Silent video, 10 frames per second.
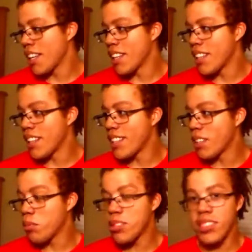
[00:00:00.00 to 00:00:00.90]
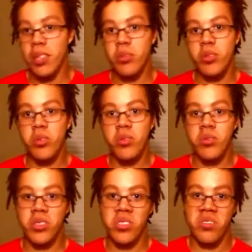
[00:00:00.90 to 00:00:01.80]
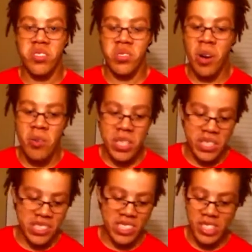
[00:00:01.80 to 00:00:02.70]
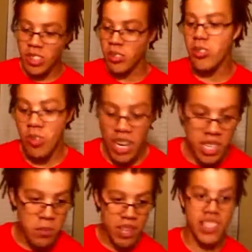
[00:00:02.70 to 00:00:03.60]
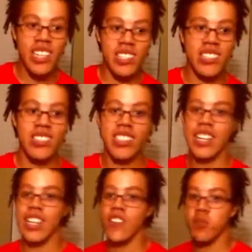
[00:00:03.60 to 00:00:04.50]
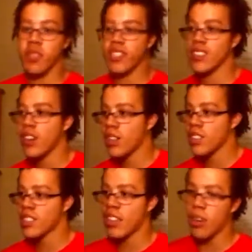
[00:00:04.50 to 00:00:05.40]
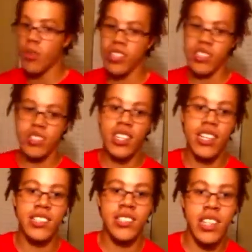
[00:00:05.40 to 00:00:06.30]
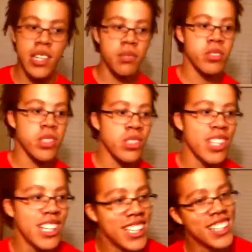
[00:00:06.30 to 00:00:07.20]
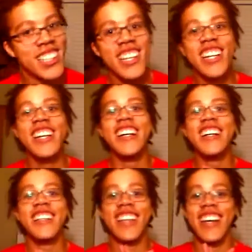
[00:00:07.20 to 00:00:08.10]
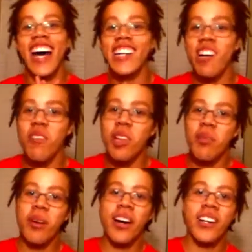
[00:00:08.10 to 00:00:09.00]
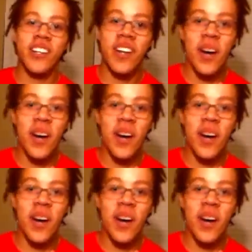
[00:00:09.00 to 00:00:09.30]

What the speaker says: And it was cool, so I want to just go right into my thoughts, dude, now that I've spent all this time wasting you guys' time. So, yeah, how did I feel about it?